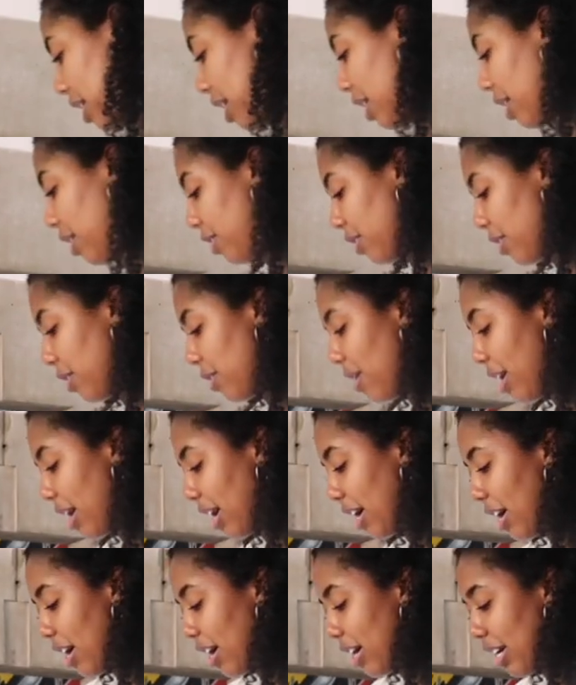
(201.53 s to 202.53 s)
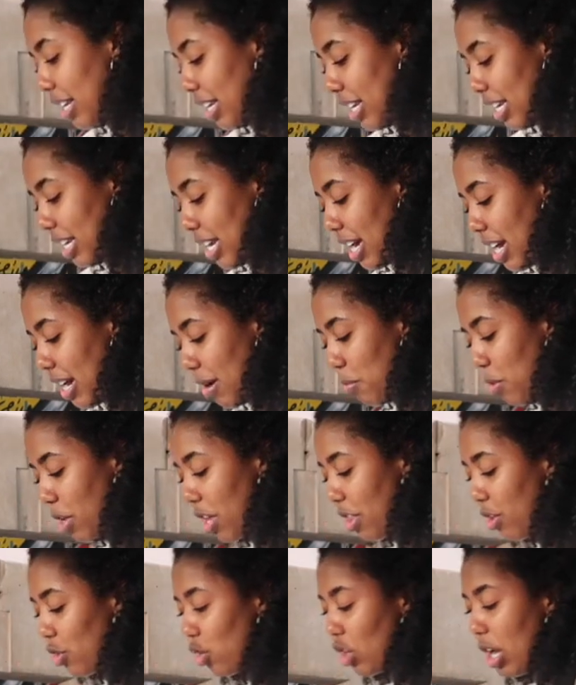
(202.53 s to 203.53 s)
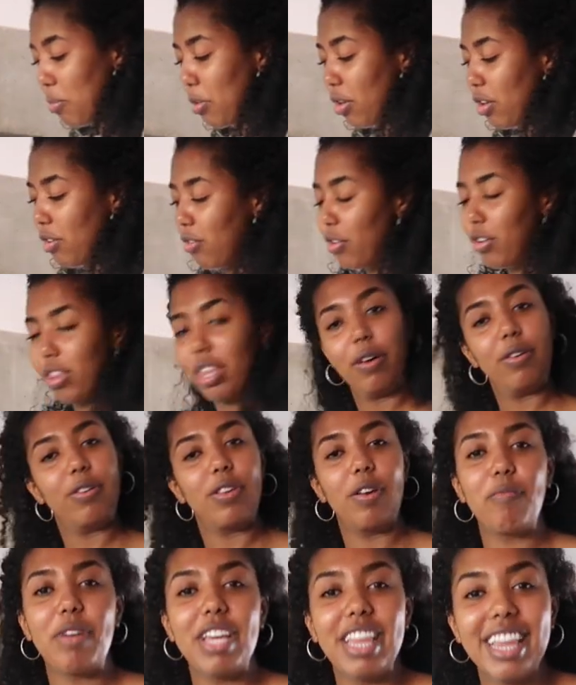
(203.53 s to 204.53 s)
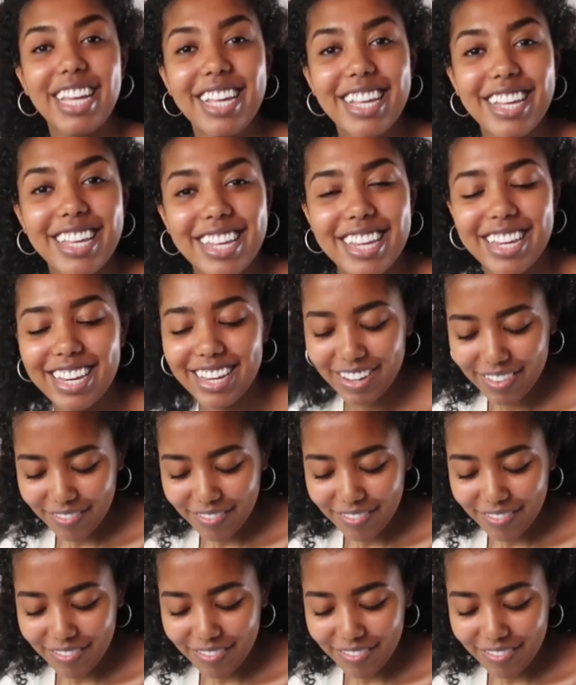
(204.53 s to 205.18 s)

I also got one other tropical fruit that was on my list.